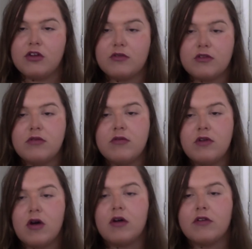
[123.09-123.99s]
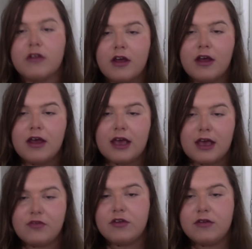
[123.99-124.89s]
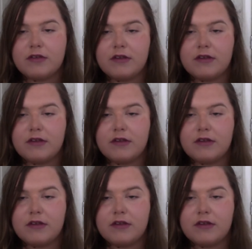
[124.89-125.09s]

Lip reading: You do not, if you